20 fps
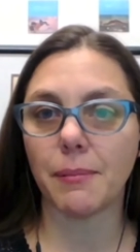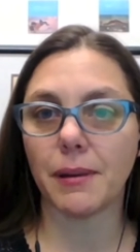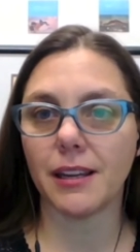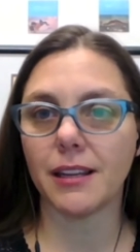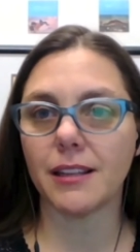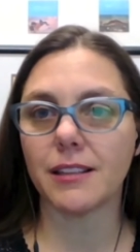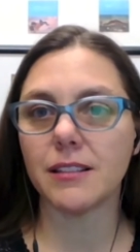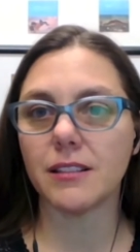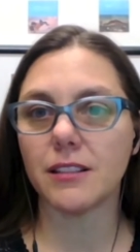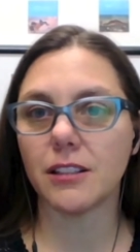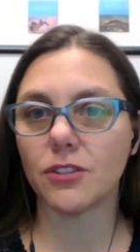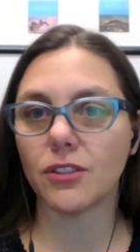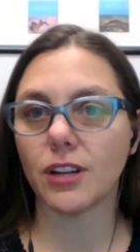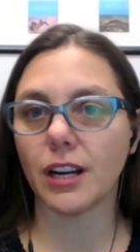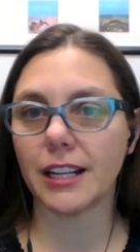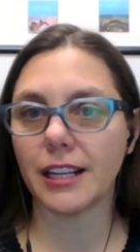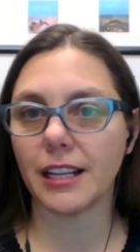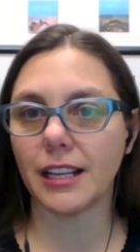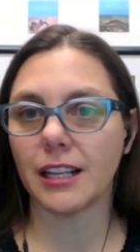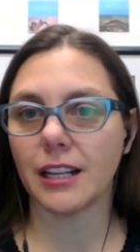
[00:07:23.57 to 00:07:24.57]
is to try
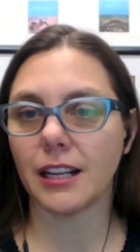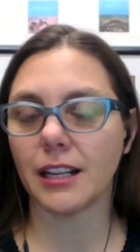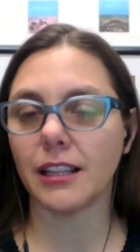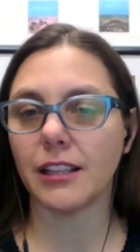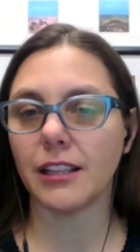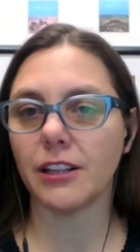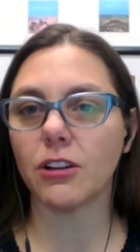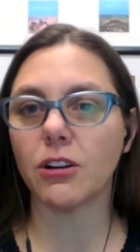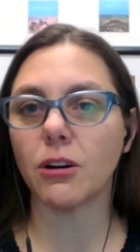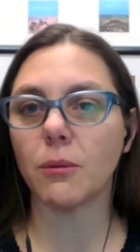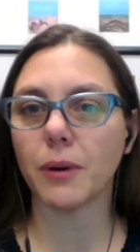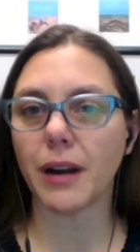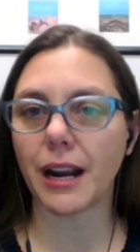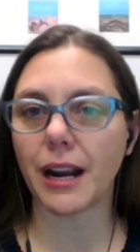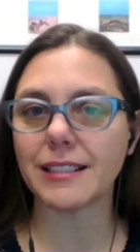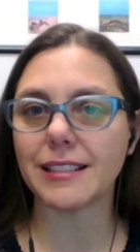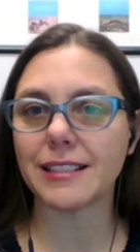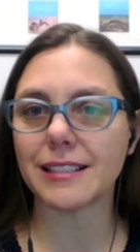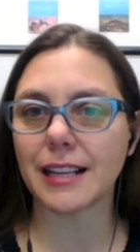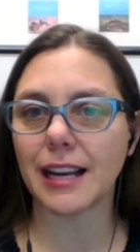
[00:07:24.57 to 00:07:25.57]
to get a clinical
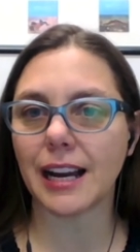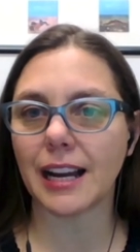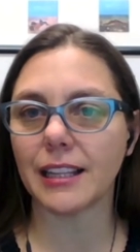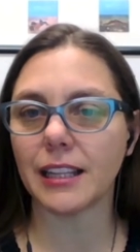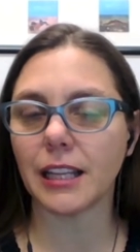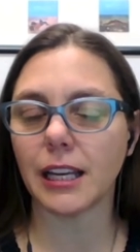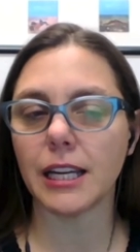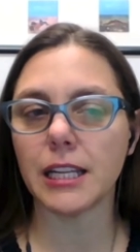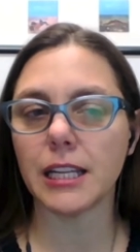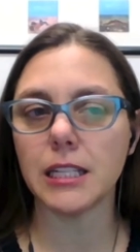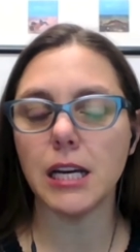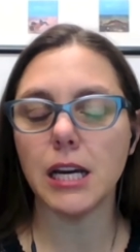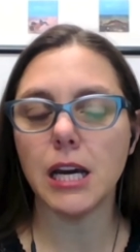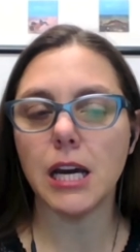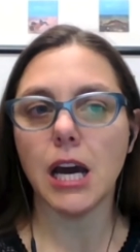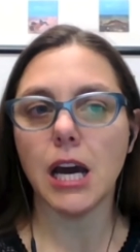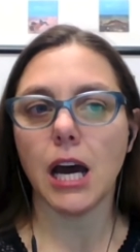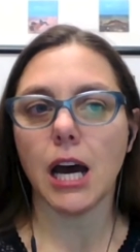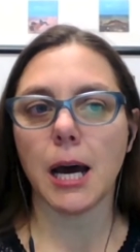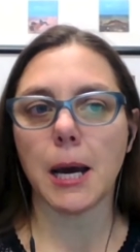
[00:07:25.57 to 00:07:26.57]
practice guideline.
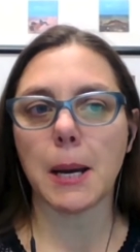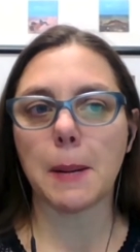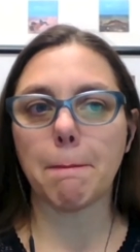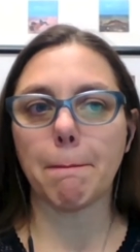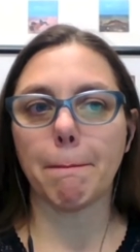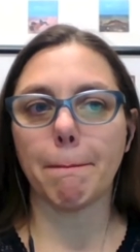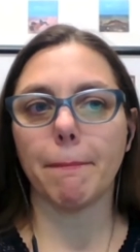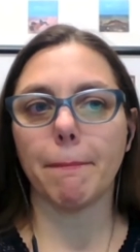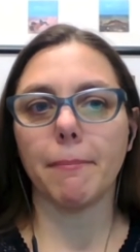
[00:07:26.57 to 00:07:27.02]
Um,